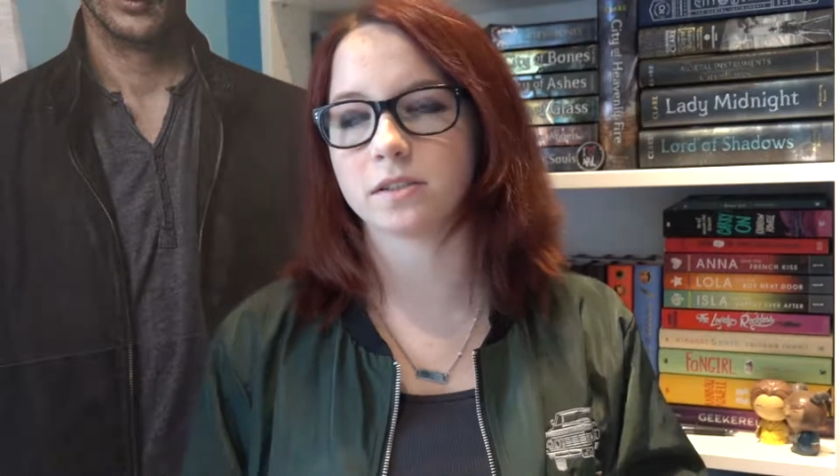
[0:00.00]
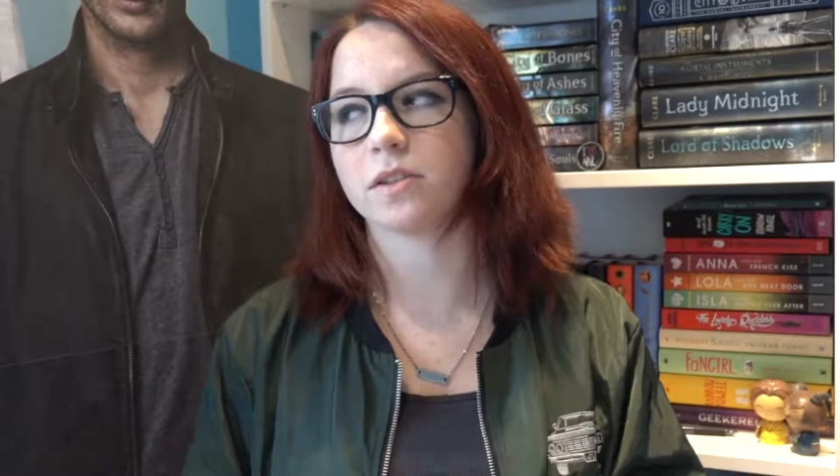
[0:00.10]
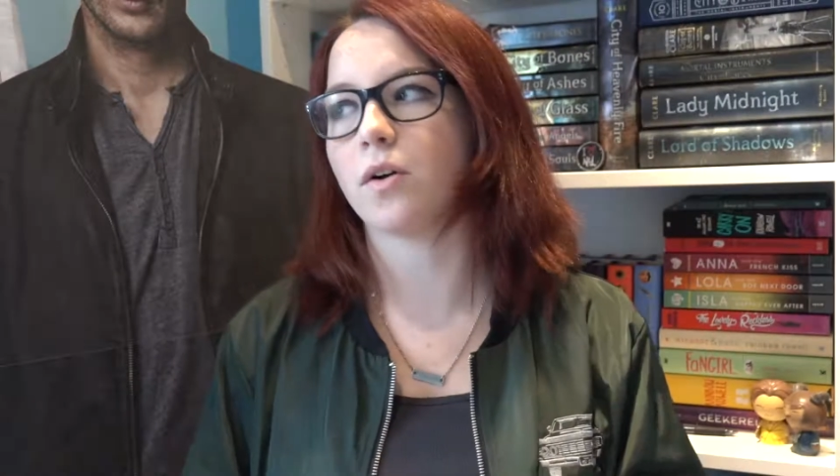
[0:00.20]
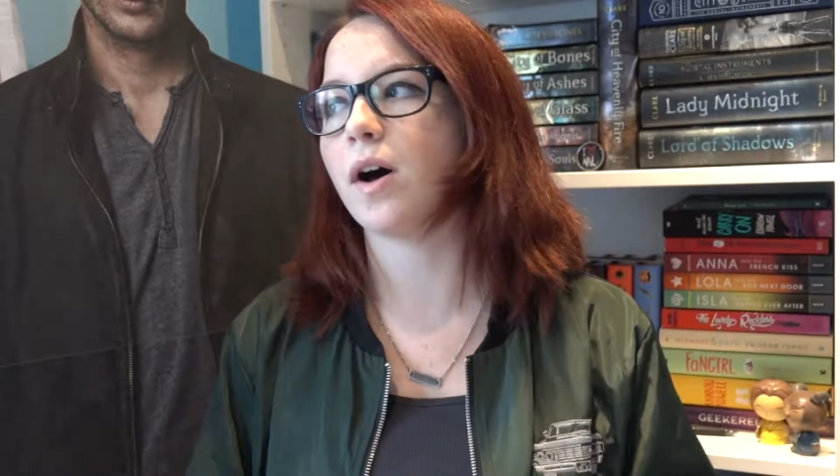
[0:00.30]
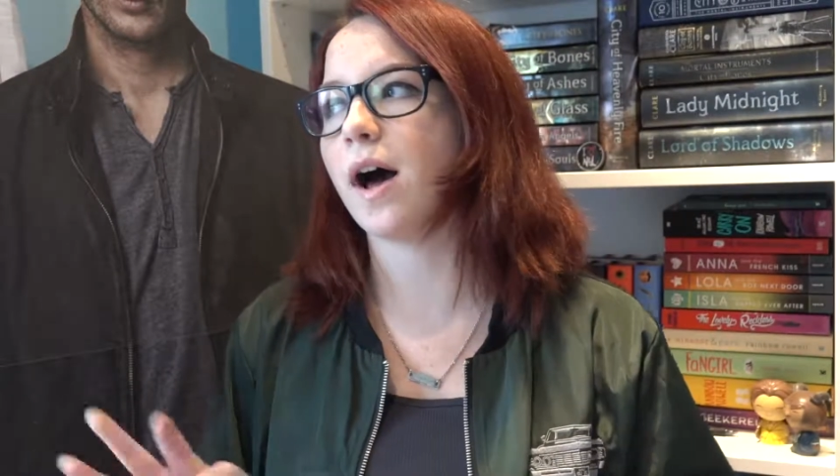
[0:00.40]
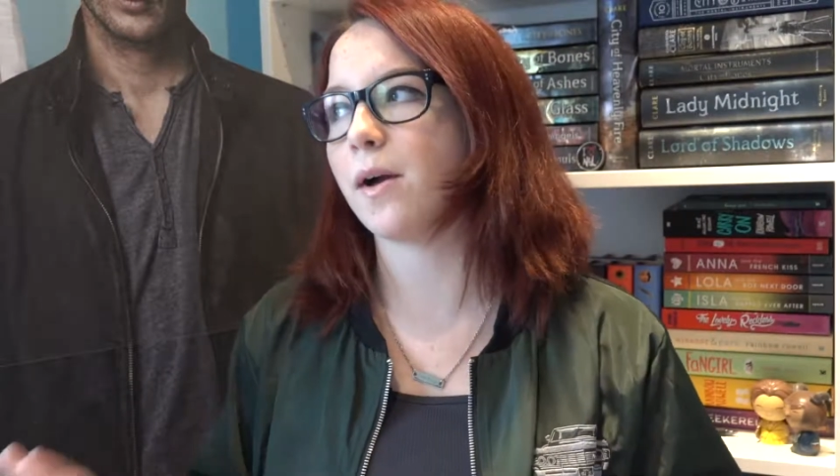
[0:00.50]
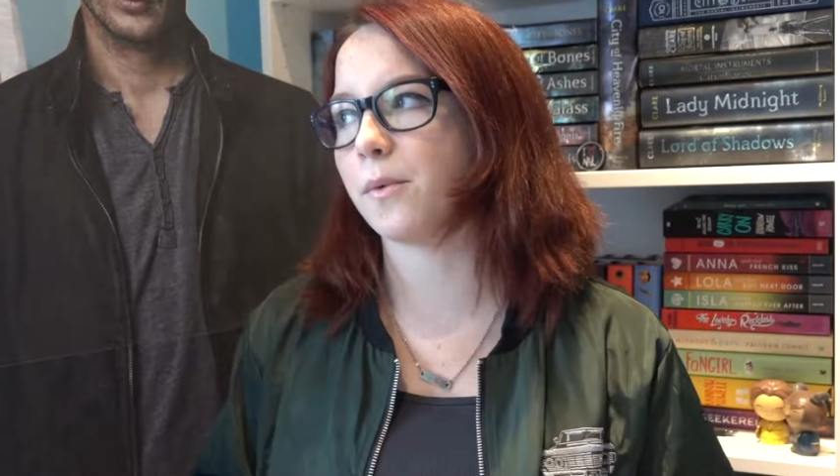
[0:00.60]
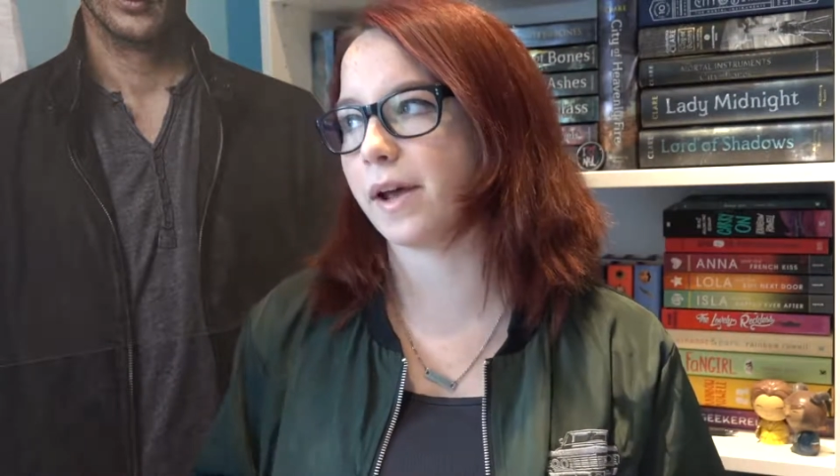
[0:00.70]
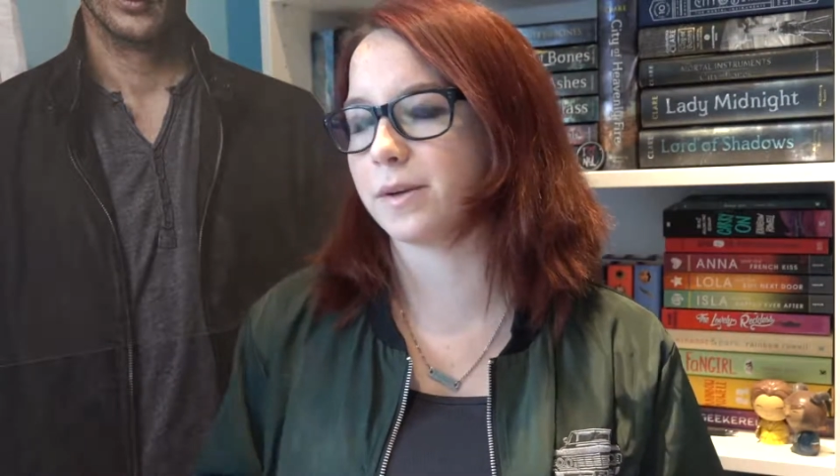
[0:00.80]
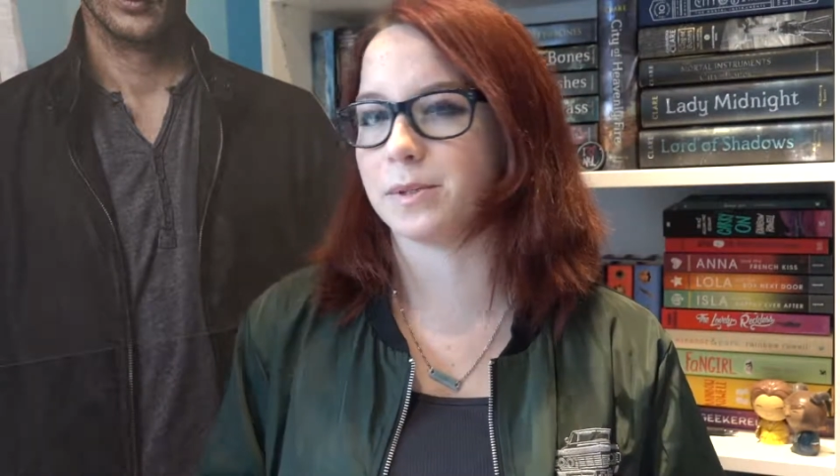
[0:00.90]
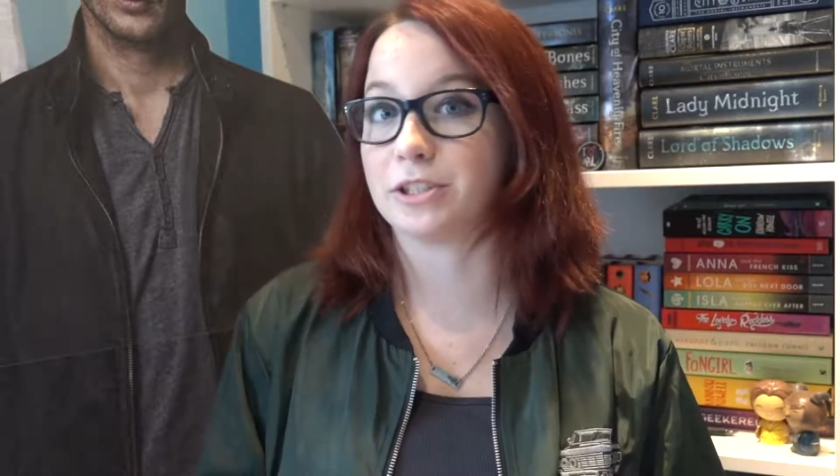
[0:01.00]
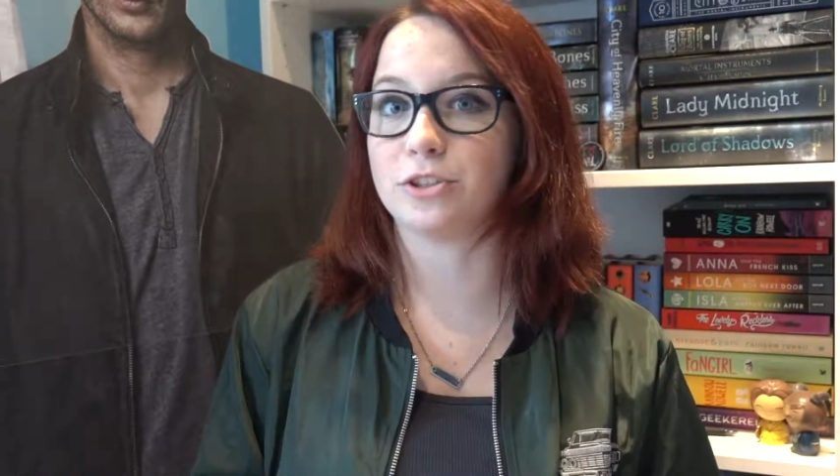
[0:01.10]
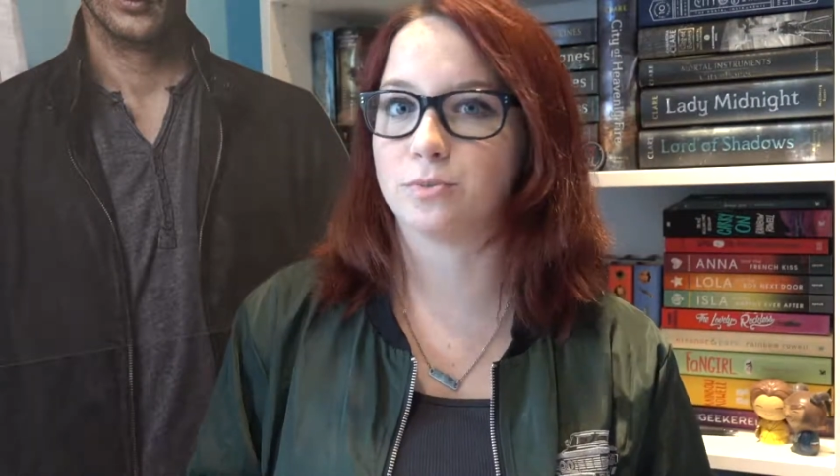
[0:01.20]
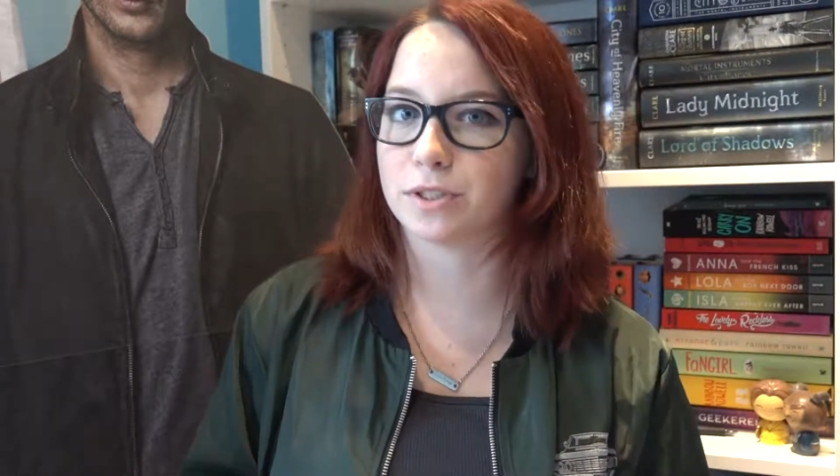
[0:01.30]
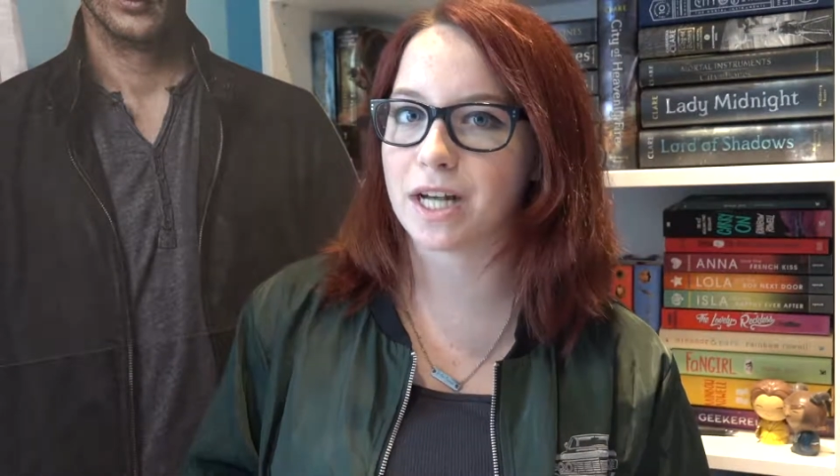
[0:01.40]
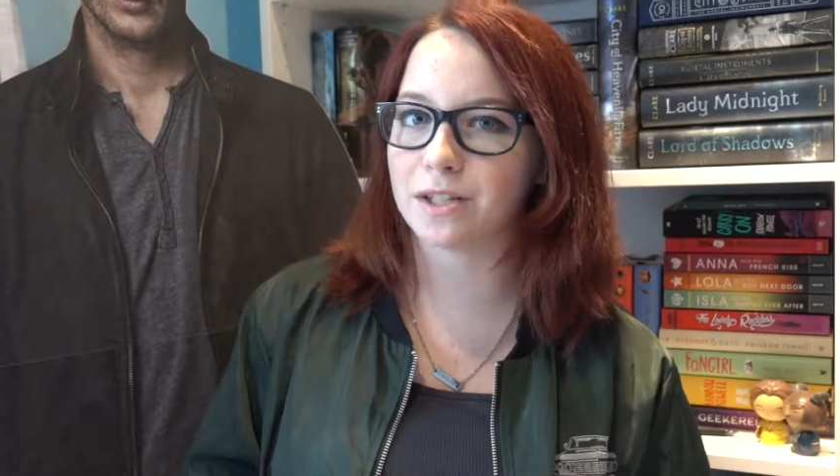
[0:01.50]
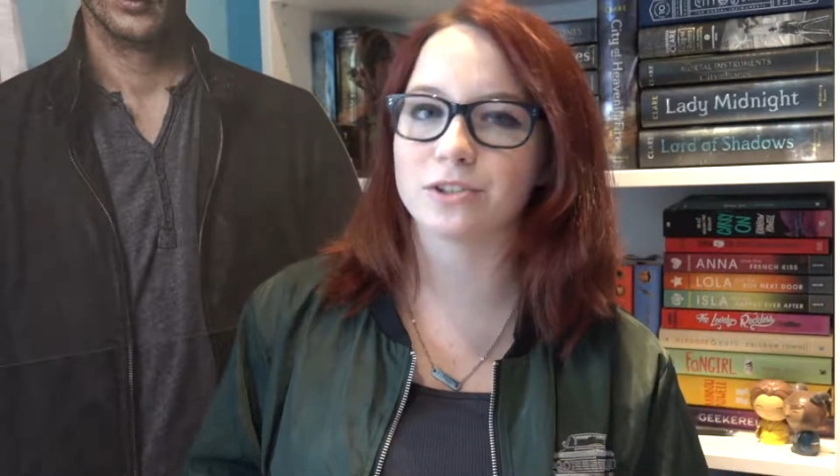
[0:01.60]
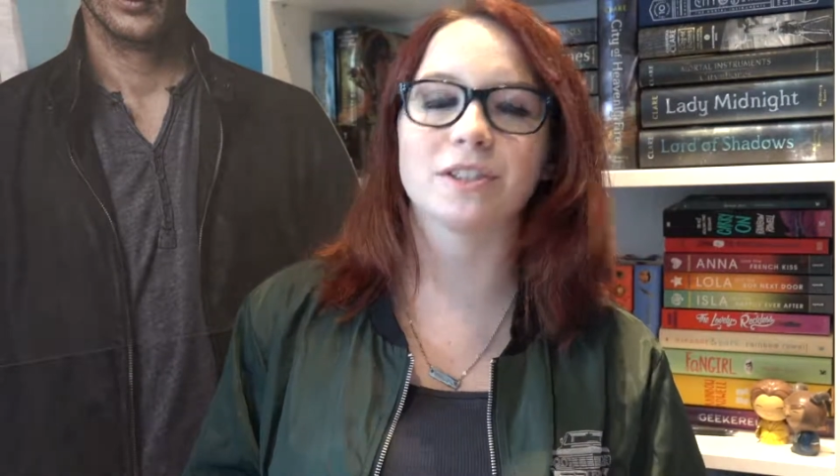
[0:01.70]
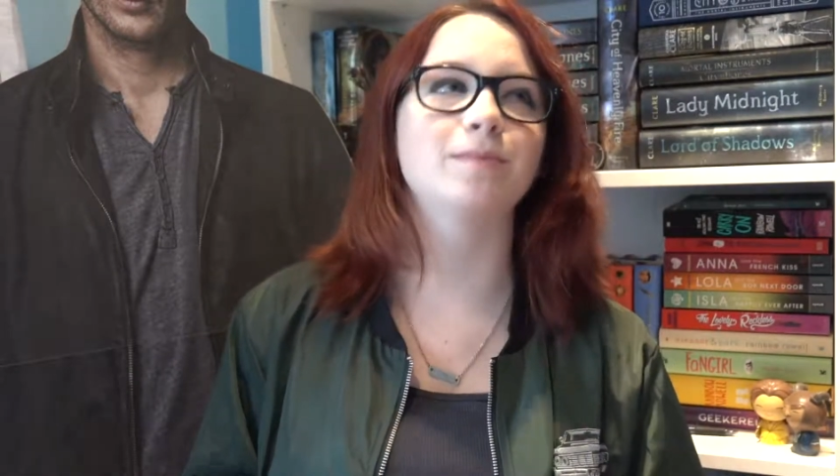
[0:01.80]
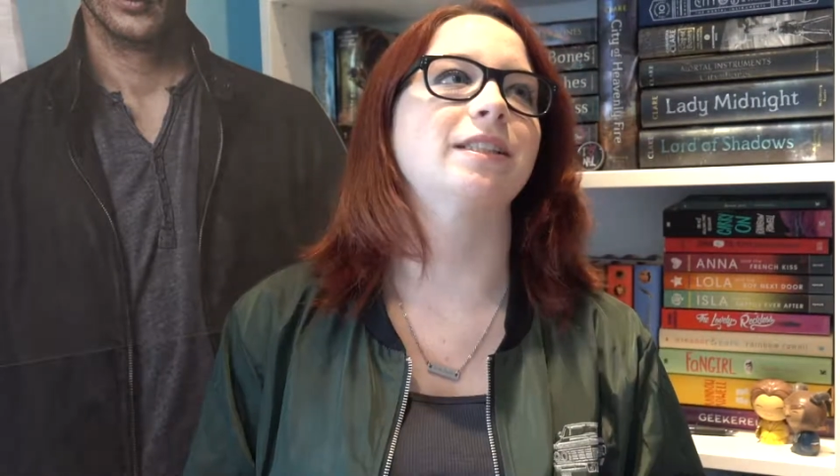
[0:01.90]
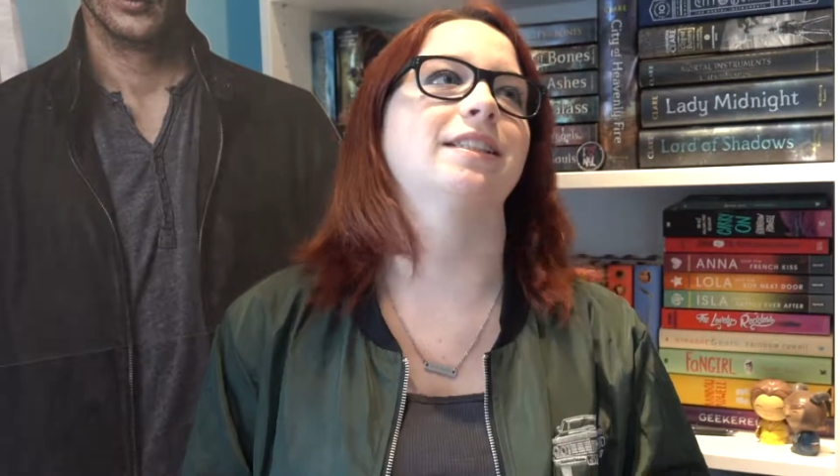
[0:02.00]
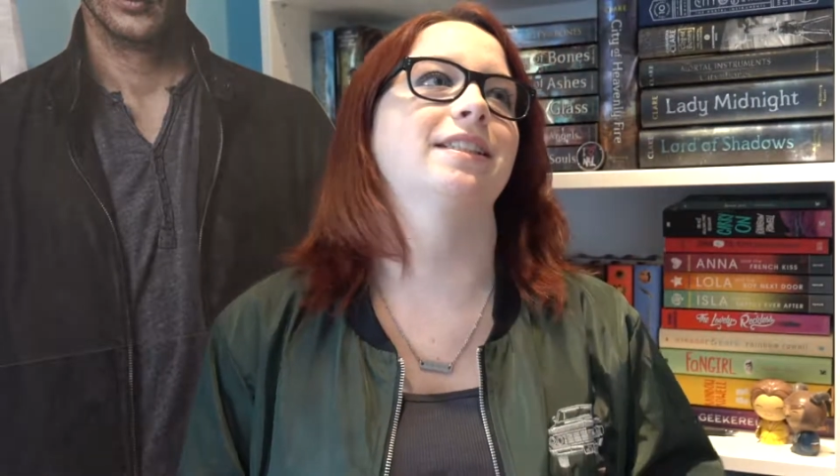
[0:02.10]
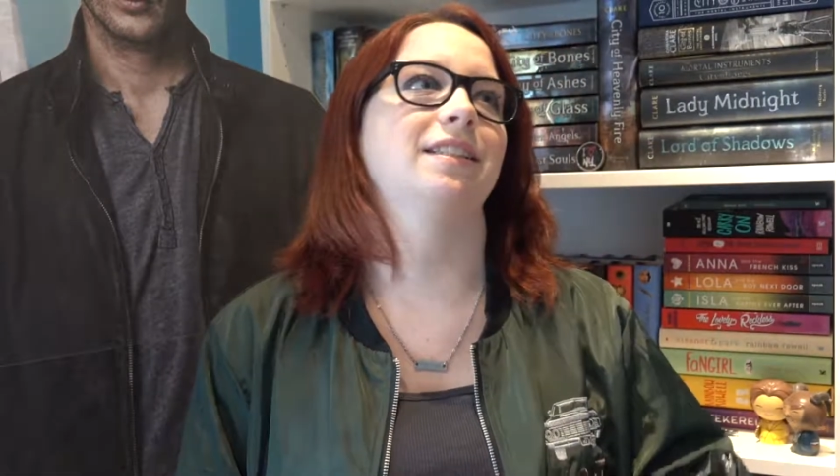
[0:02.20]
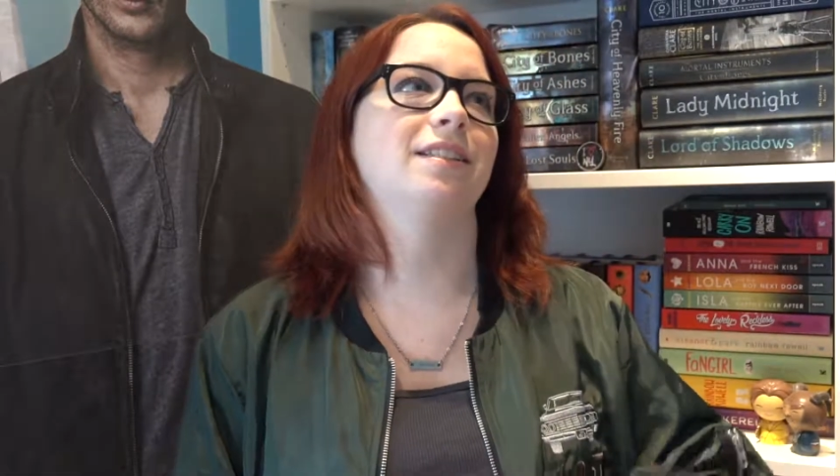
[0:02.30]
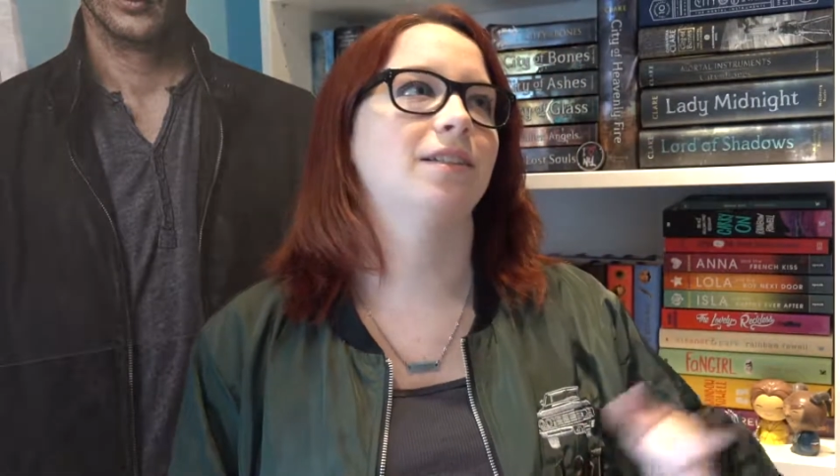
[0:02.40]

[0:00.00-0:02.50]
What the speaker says: So I went and watched Supernatural because,